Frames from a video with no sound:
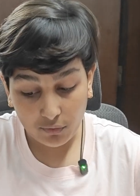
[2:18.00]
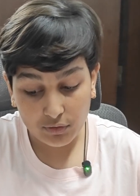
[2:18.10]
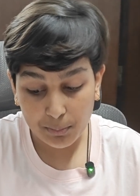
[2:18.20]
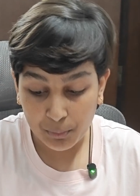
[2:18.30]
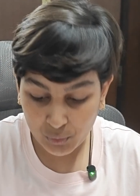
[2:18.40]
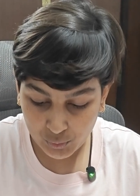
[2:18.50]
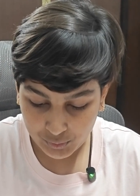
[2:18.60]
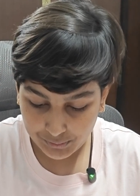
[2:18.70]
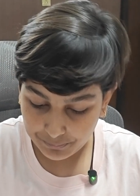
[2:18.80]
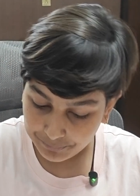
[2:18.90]
of the
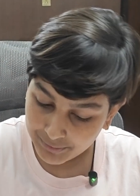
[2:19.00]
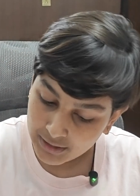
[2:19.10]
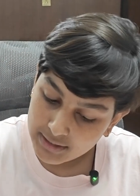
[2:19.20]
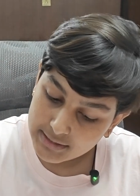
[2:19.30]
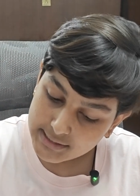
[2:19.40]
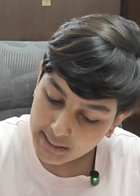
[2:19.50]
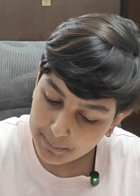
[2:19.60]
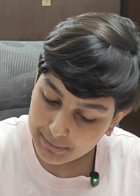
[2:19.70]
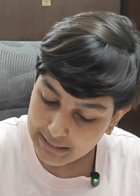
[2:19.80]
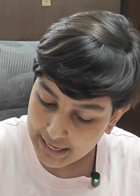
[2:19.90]
moon.
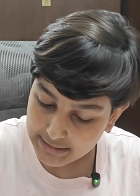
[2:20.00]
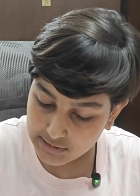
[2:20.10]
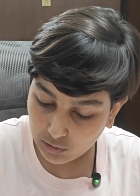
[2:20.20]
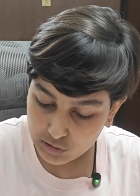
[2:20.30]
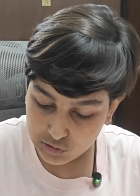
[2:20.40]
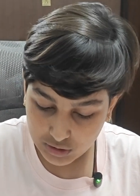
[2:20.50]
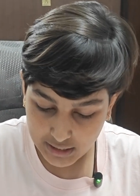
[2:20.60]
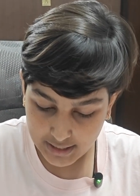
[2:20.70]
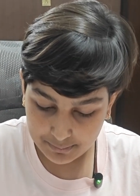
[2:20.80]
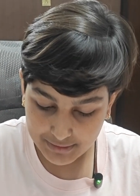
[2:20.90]
Some clans also
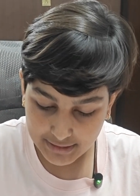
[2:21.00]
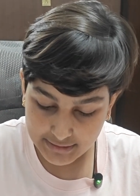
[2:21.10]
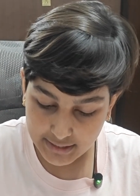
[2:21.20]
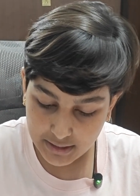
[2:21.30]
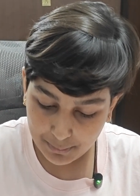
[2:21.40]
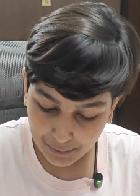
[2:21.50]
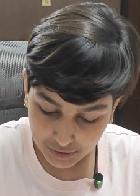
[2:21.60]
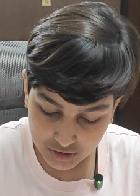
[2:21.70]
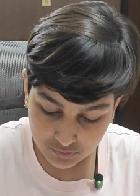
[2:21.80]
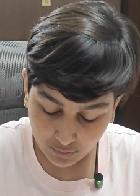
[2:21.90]
claim that they
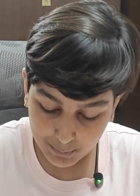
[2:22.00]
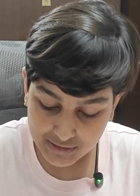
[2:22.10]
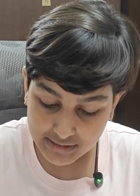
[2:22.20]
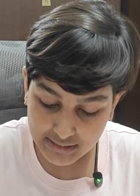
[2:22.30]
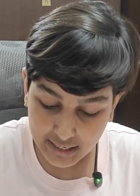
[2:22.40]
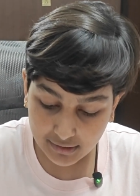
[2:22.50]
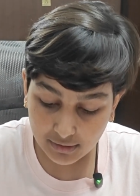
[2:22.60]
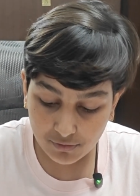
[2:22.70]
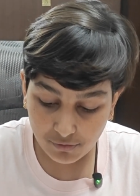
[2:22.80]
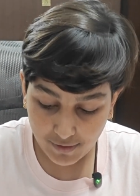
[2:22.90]
emerged from a
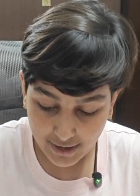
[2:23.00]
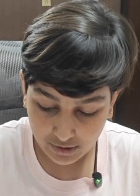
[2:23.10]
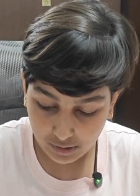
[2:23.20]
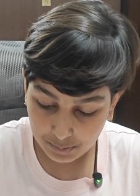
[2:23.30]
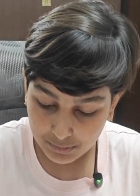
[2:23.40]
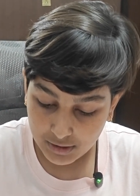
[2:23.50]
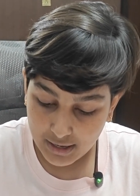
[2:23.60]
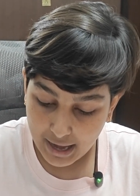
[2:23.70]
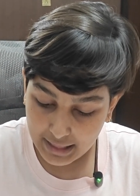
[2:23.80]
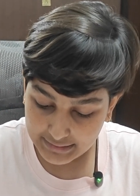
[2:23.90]
sacred fire,
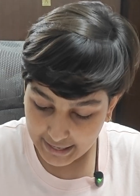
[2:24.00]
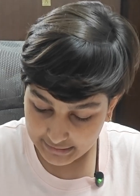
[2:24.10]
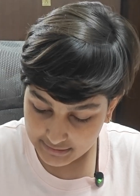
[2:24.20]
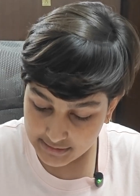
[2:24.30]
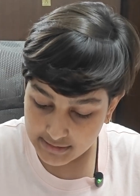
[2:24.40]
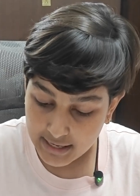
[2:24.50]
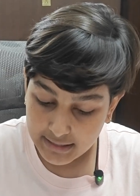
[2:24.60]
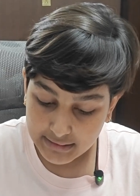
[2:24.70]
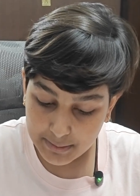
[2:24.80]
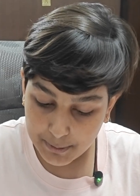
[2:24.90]
that is,
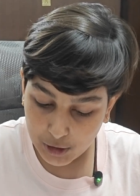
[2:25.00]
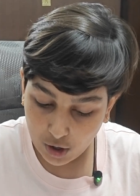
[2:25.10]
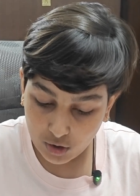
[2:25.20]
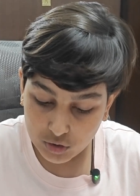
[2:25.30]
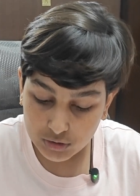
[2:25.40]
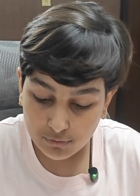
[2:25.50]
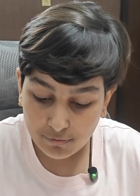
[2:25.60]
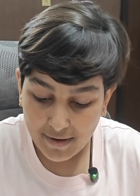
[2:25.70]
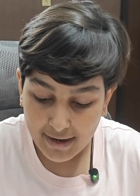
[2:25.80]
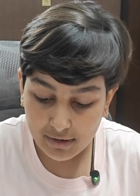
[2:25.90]
they belonged to the
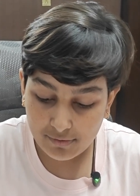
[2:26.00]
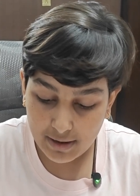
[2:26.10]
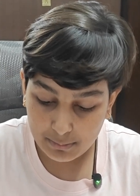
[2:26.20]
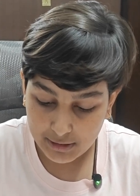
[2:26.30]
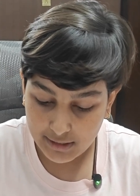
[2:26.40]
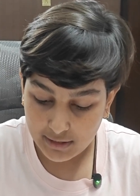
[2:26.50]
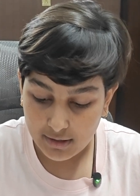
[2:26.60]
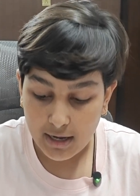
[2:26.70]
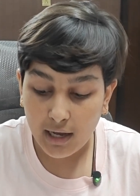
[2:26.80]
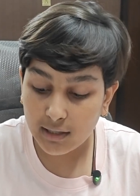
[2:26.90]
fire family,
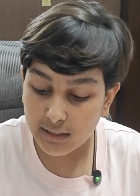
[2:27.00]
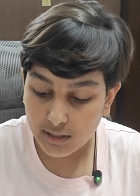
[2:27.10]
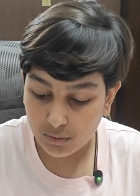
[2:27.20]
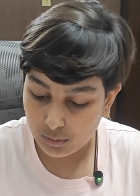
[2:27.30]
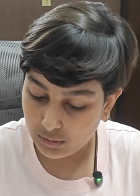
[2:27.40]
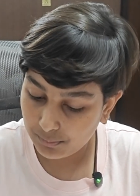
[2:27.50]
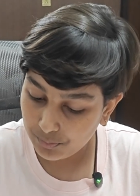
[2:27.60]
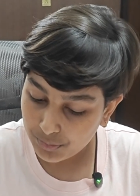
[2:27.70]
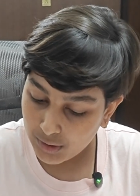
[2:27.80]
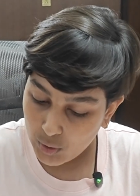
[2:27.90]
Agnikul.
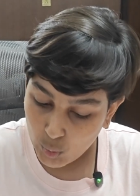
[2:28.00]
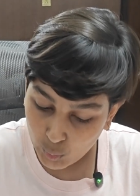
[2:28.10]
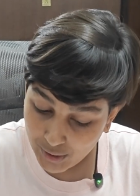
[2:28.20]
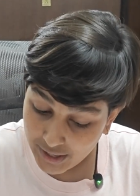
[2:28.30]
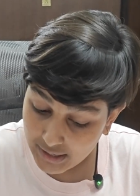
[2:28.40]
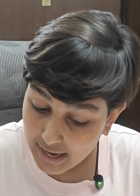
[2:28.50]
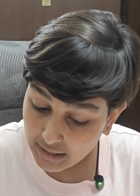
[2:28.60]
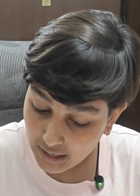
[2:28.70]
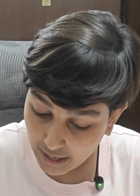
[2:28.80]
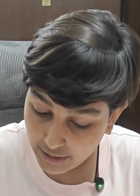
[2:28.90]
Where
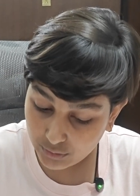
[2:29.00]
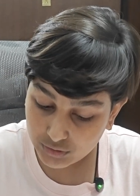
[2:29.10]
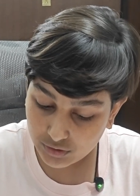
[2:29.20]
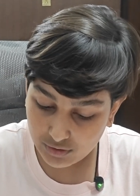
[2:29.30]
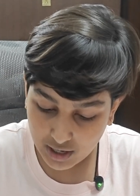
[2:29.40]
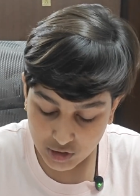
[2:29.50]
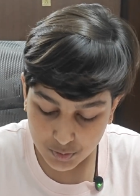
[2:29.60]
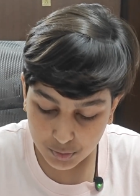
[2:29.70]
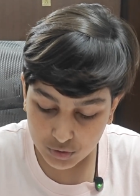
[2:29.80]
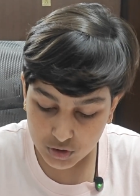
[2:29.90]
and how the
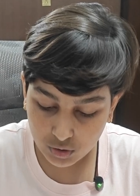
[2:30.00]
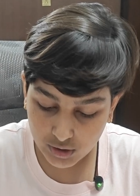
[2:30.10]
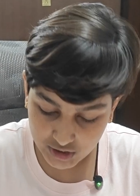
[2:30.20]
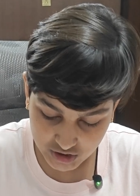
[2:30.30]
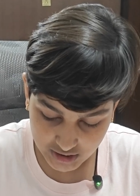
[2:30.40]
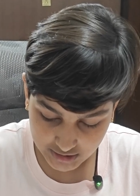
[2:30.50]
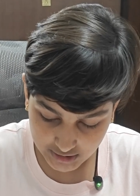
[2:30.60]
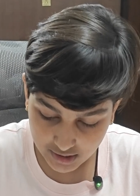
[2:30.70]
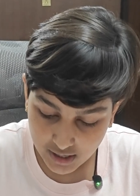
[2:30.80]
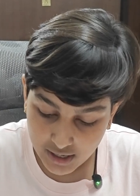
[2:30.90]
Rajputs
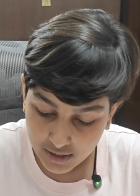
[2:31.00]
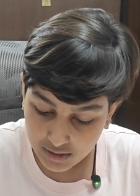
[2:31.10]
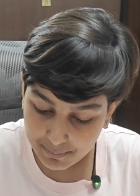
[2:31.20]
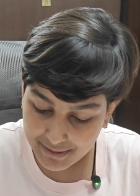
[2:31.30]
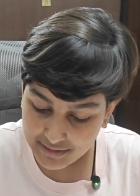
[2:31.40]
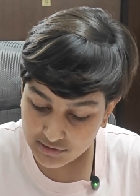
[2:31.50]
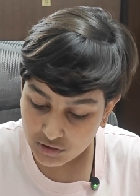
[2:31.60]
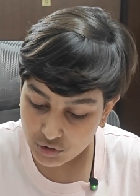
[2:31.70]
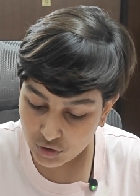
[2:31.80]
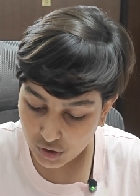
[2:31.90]
originated
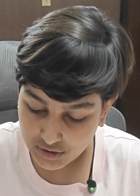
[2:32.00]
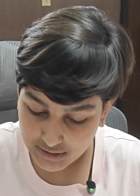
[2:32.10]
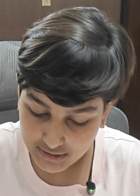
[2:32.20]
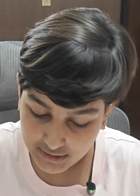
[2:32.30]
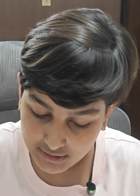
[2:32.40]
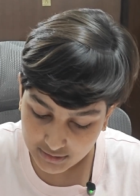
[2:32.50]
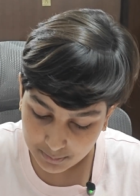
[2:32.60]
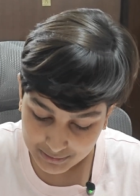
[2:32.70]
remains shrouded in the